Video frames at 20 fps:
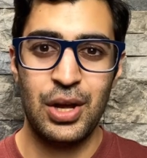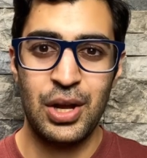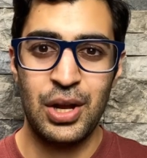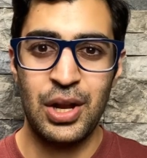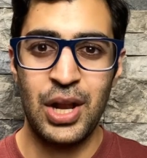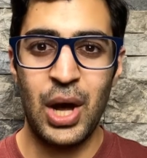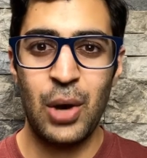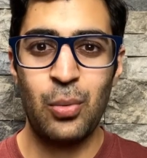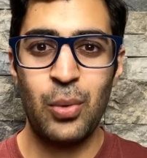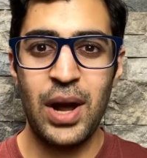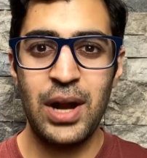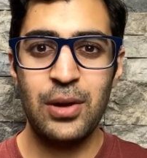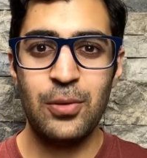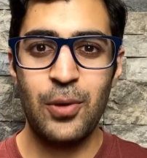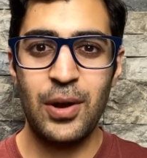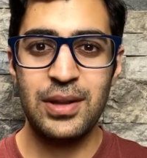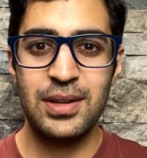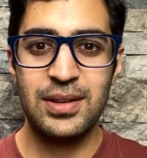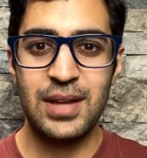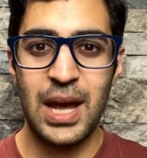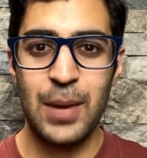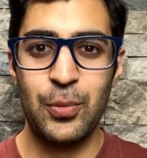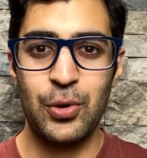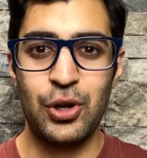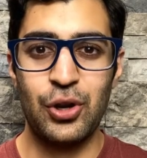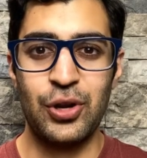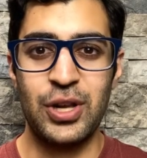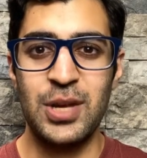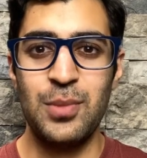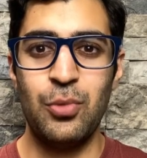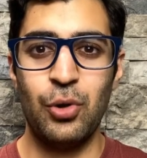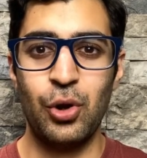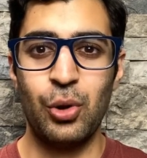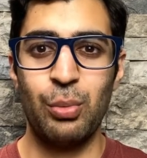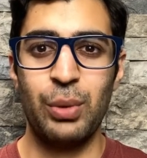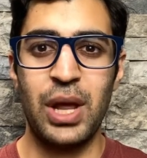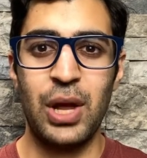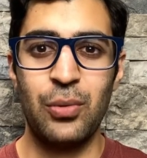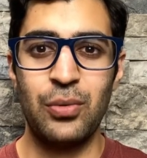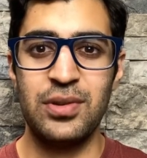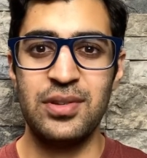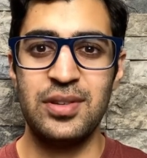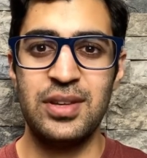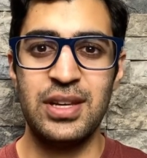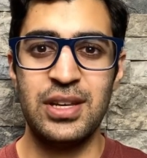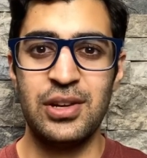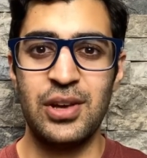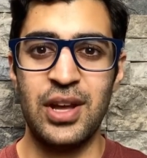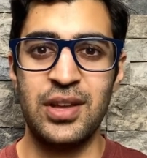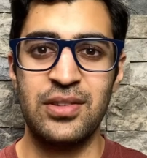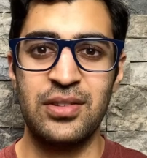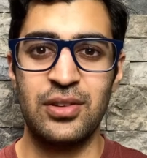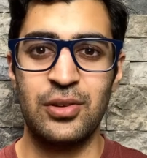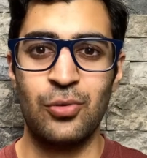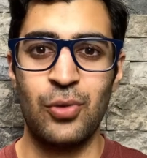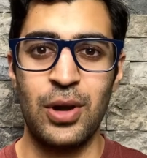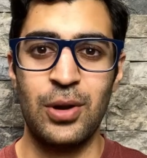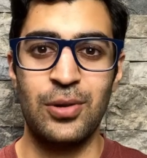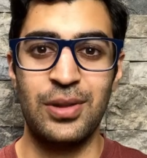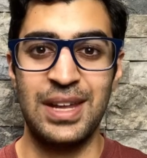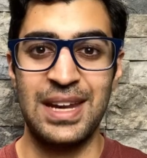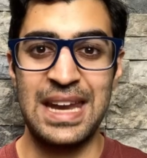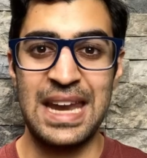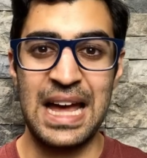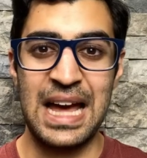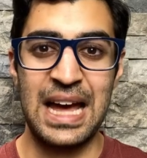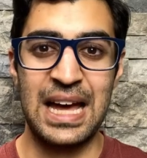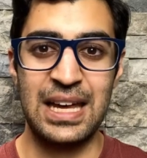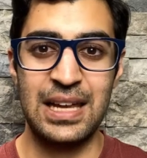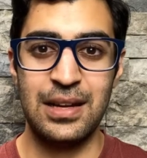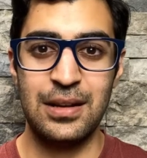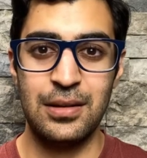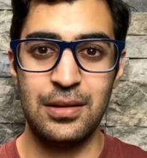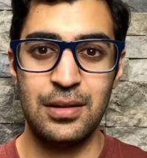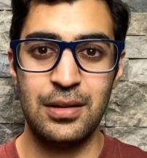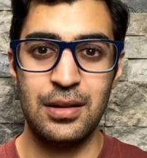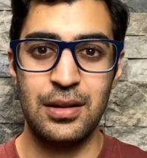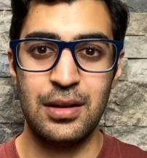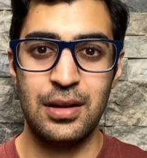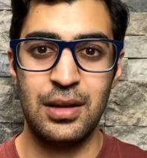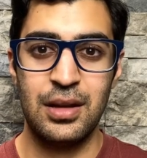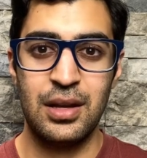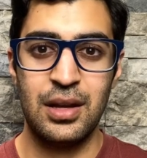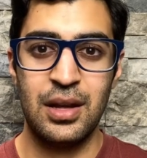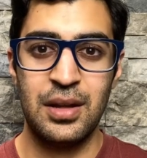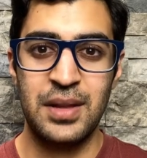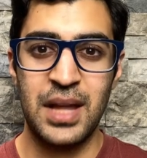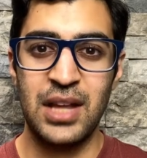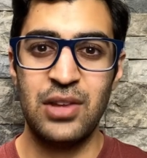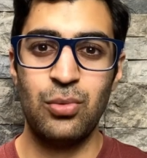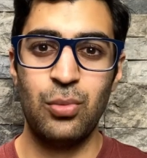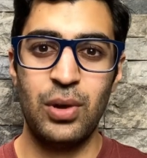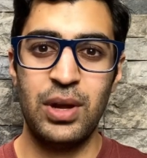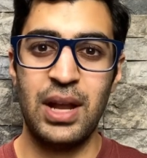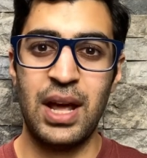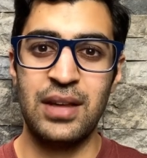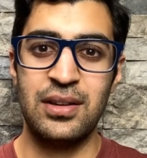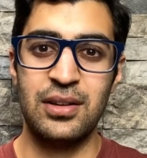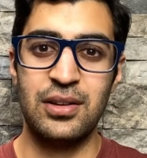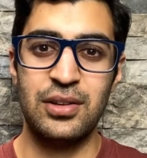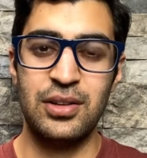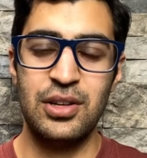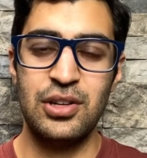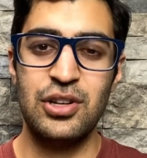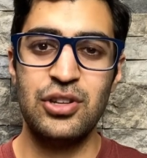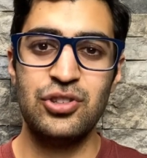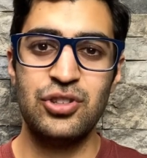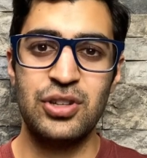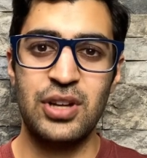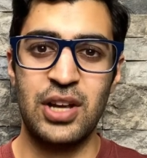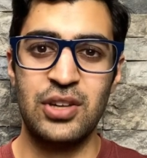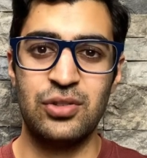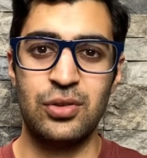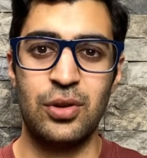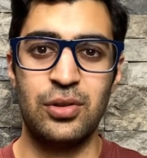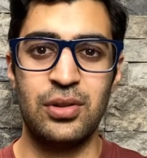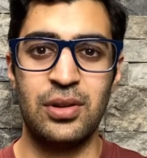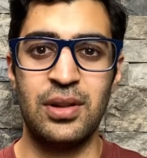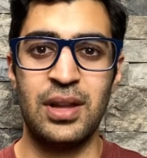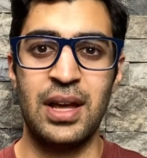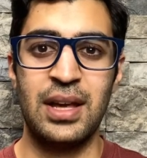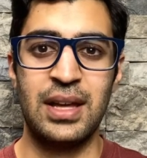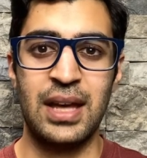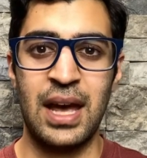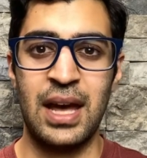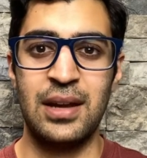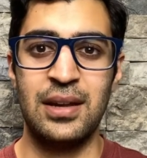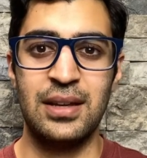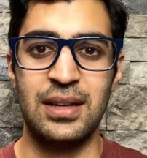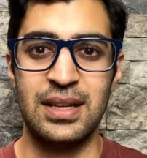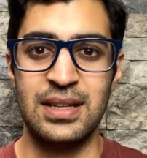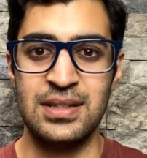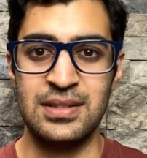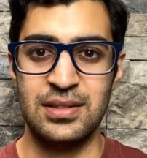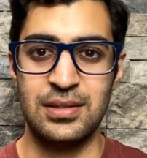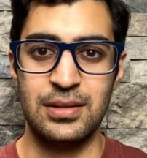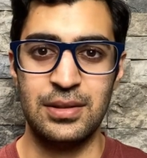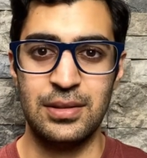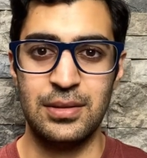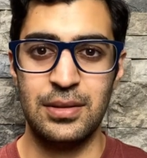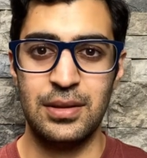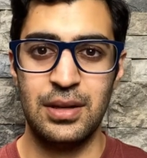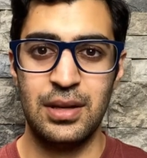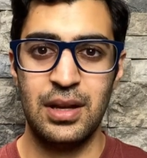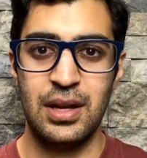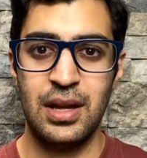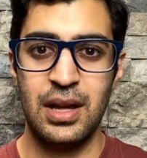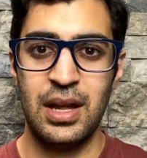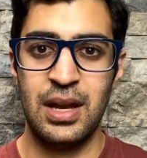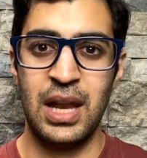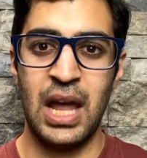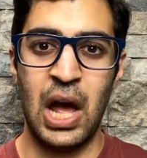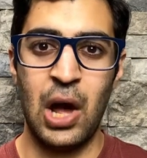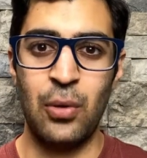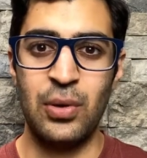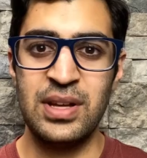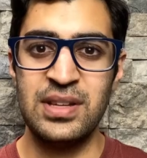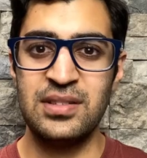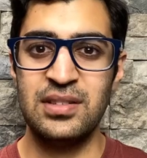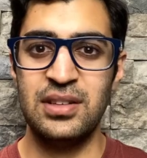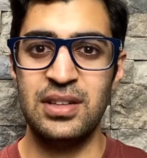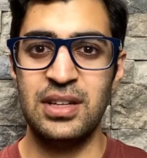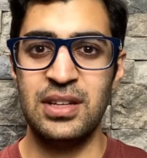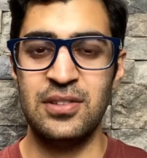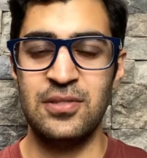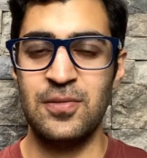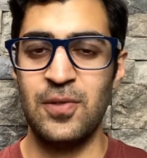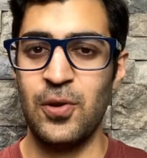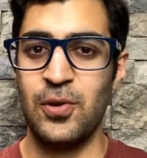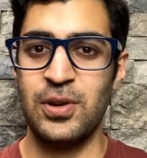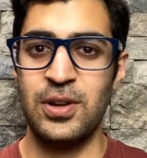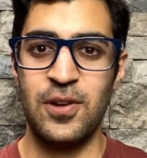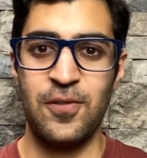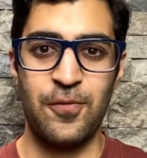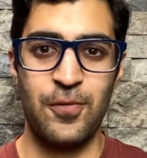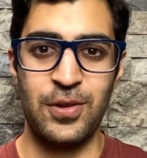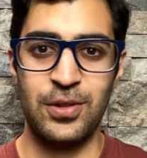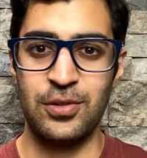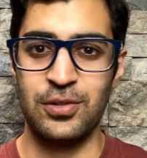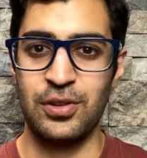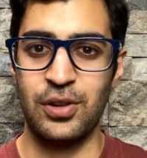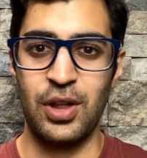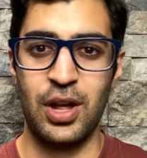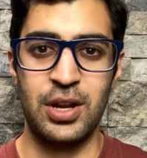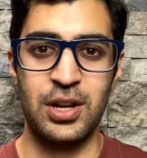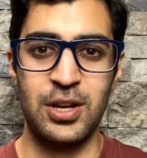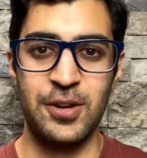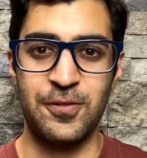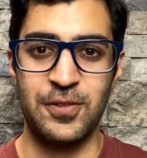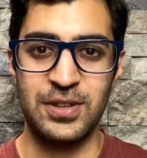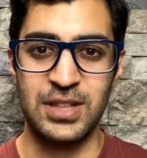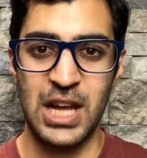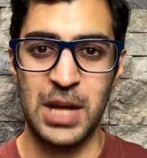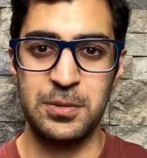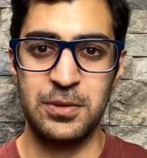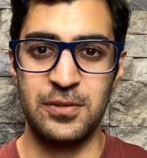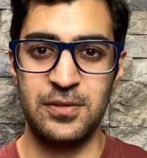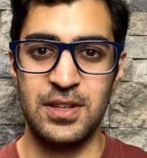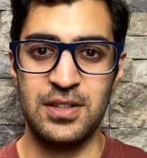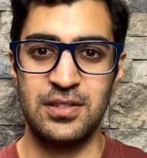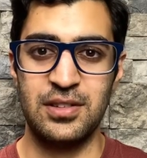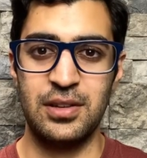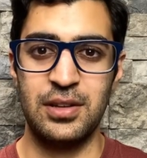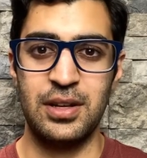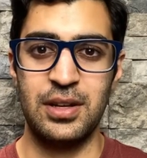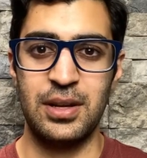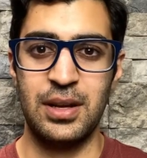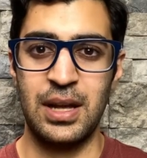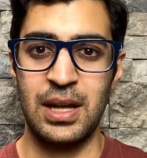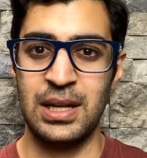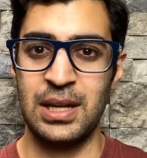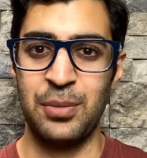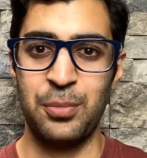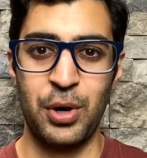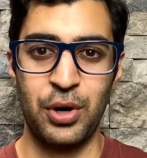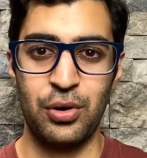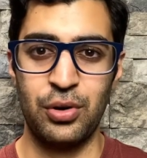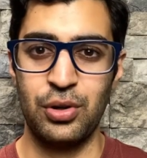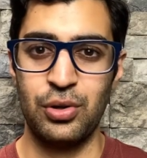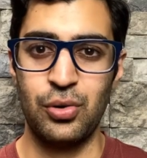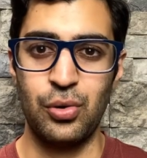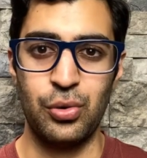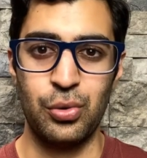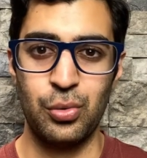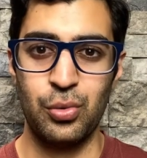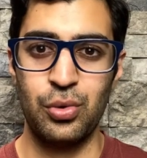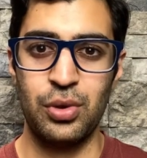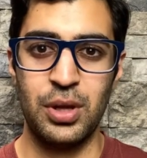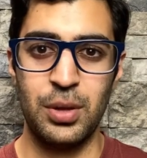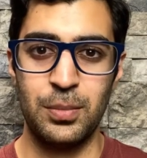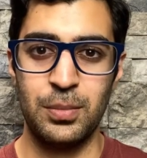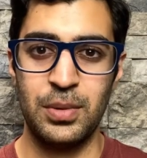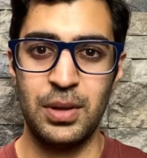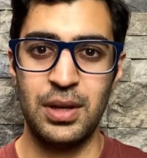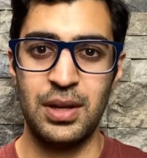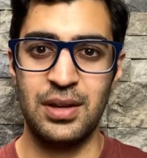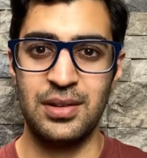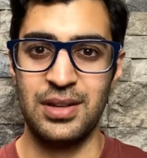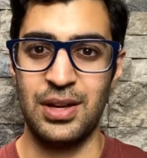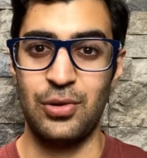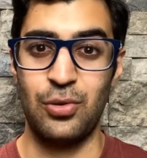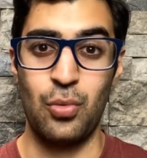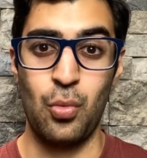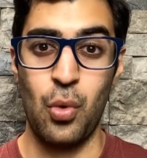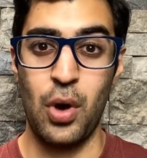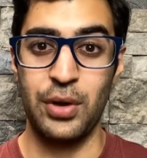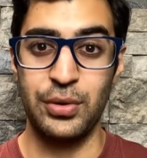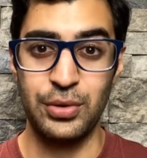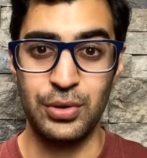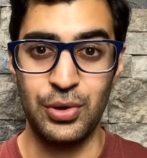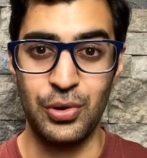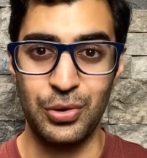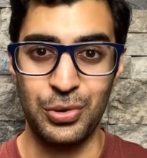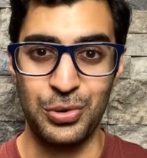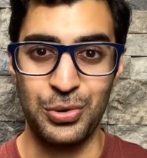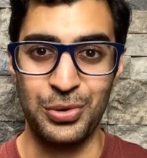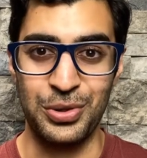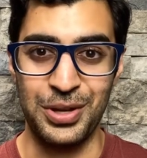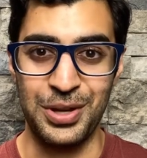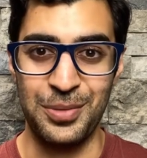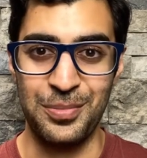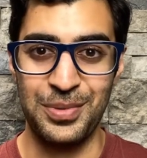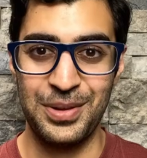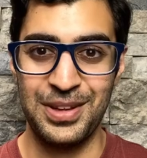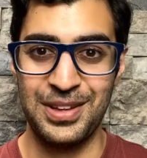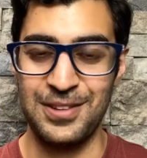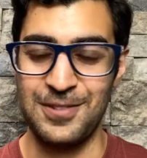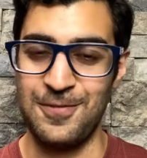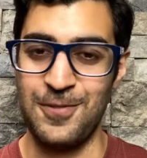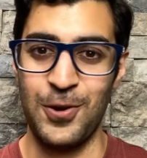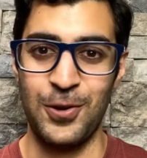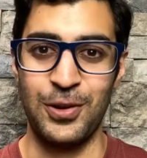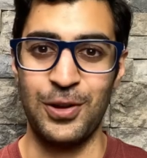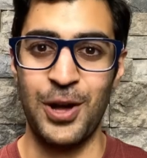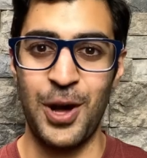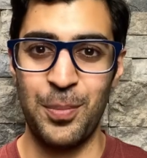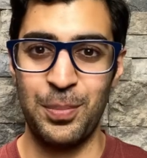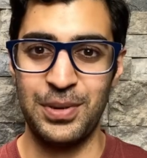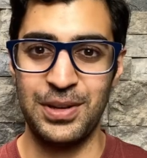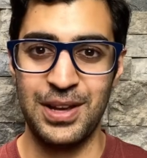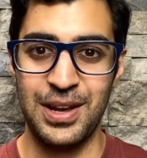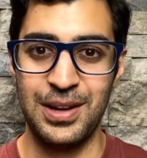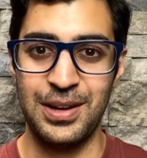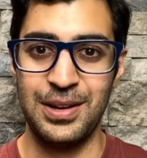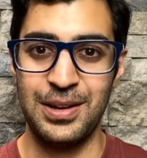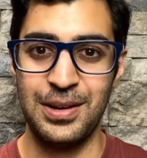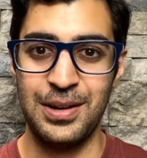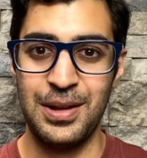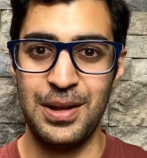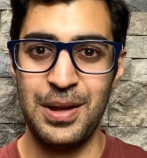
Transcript: Now, right around the time where your hemoglobin A1C gets greater than 9, that's when, as a clinician, I start to like adding insulin. Now, insulin is very different. There's a lot of different types of insulin, and I'm not going to go through them because I don't want to go through them. It's very complicated.